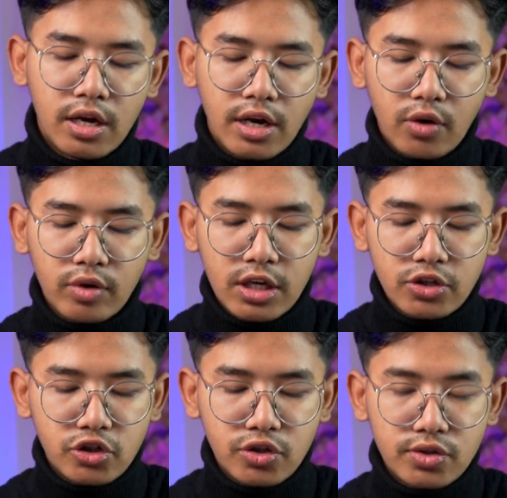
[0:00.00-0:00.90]
Now we
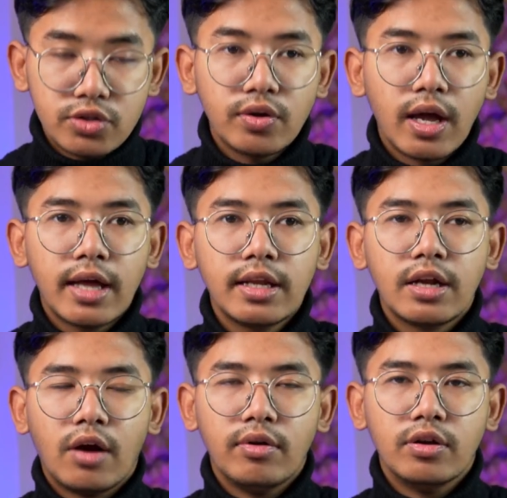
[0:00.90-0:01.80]
can choose to
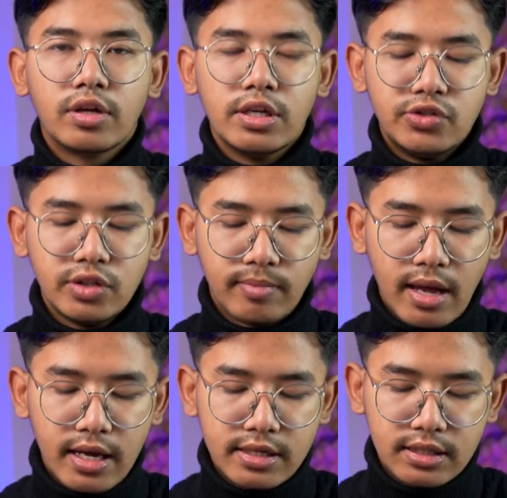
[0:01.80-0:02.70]
edit our location
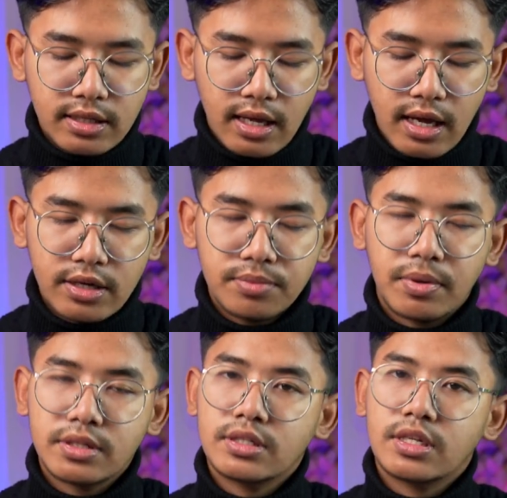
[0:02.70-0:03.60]
by hitting the edit
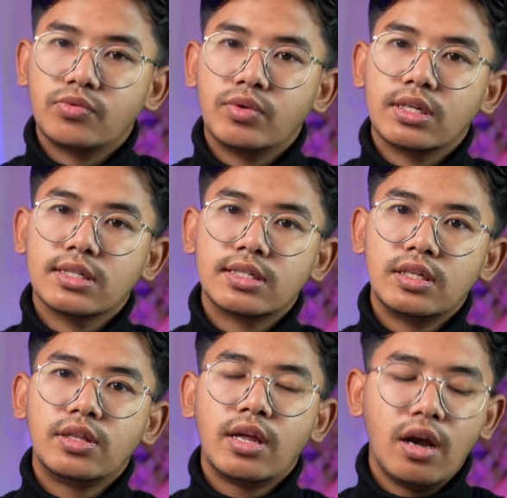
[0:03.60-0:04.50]
button that we can
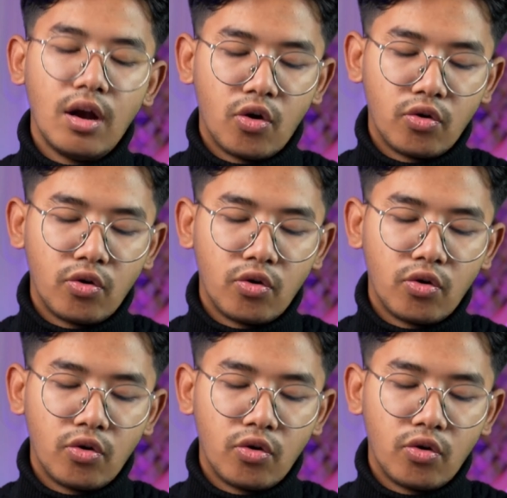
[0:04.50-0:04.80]
see there